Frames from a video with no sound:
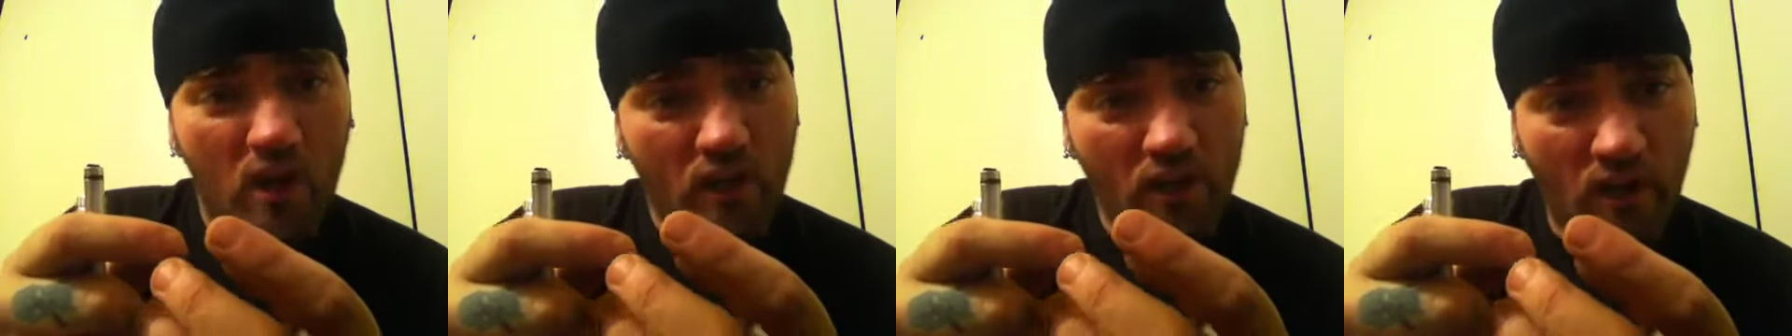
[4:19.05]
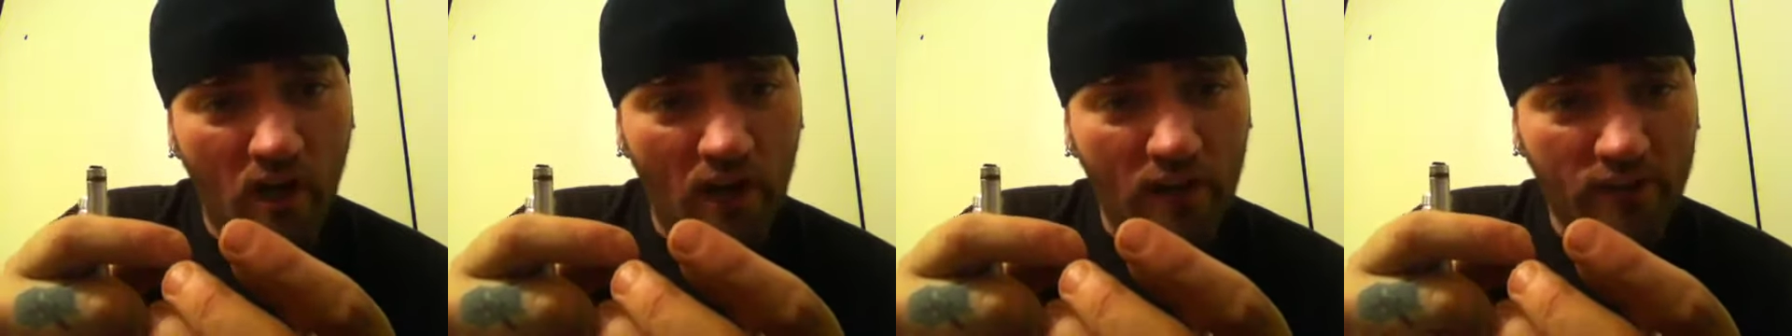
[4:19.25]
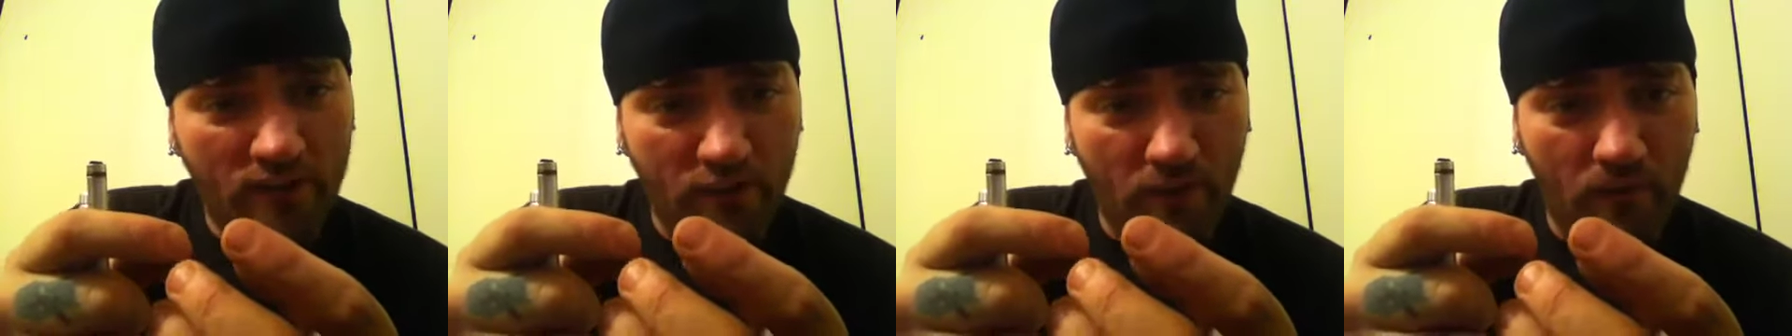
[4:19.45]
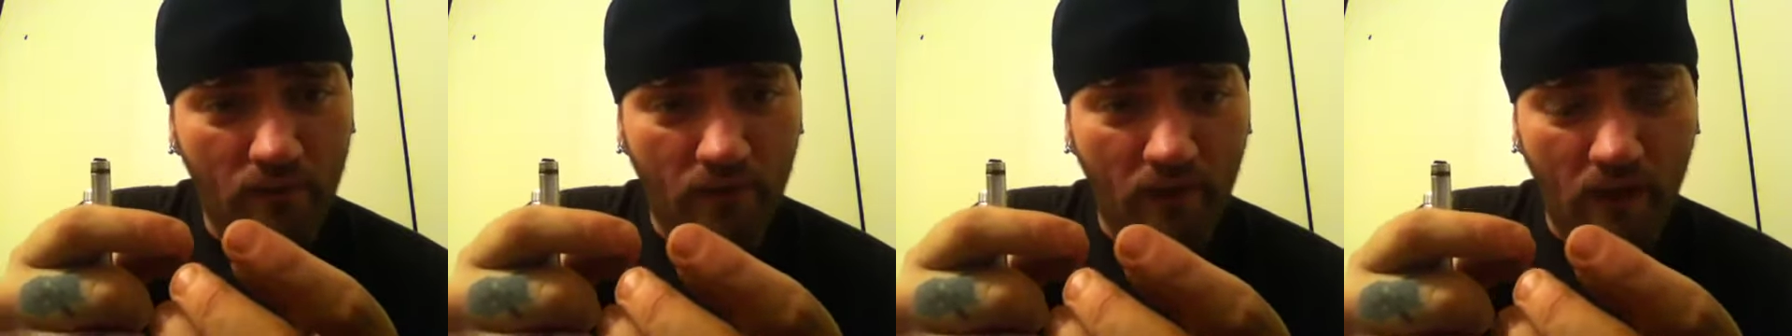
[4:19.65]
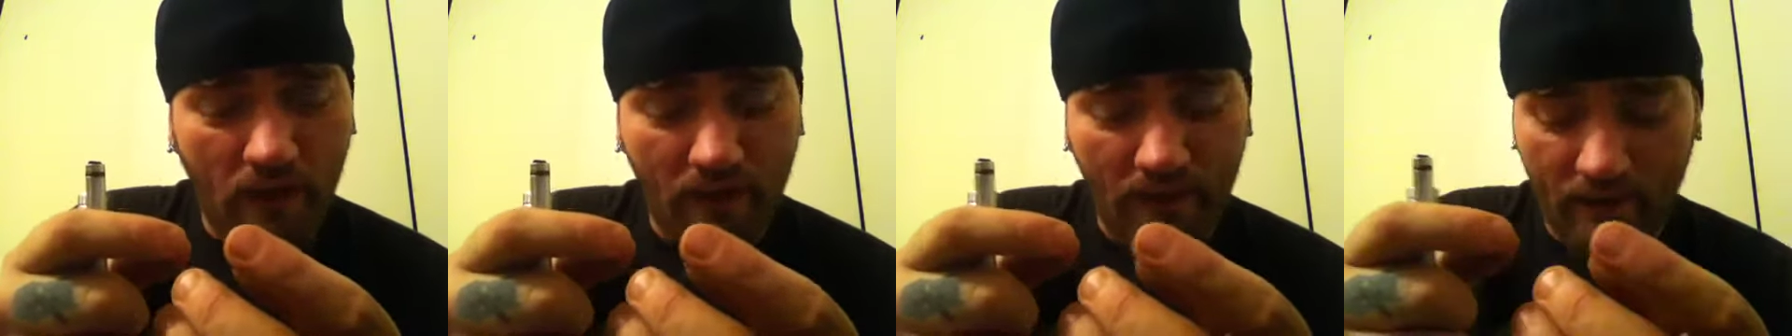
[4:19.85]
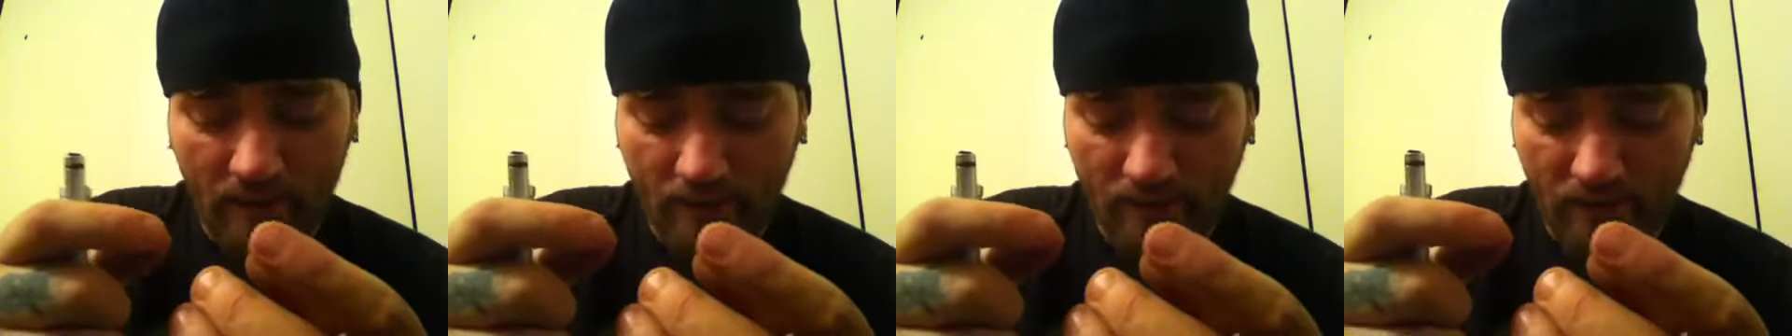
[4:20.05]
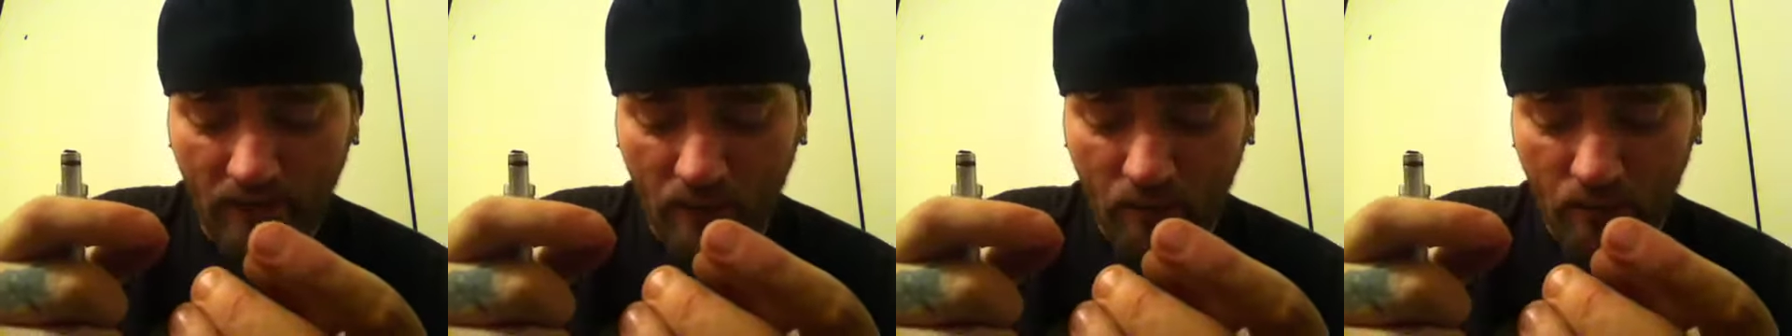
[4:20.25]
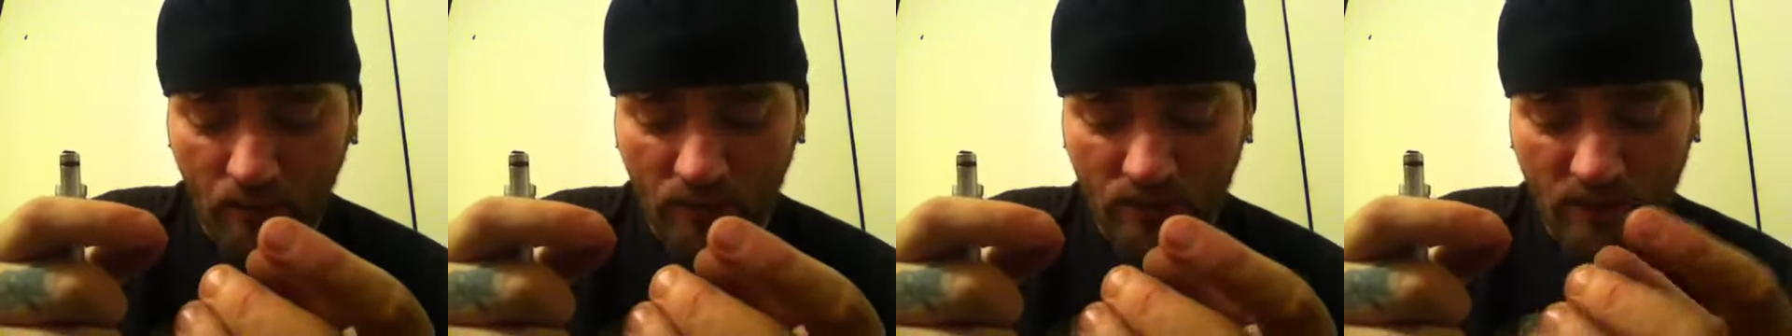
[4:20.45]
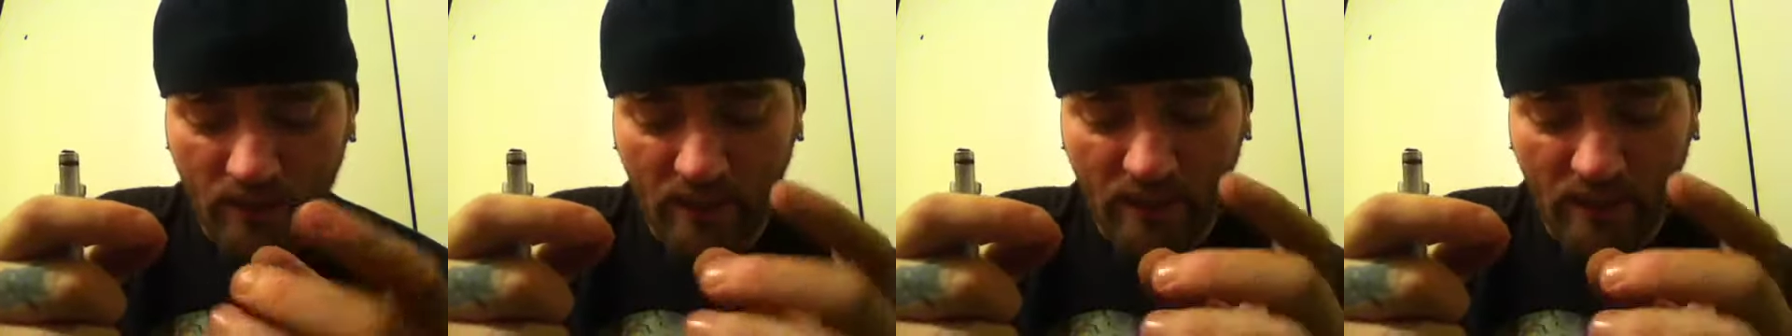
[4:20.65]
not so fine and fibrous,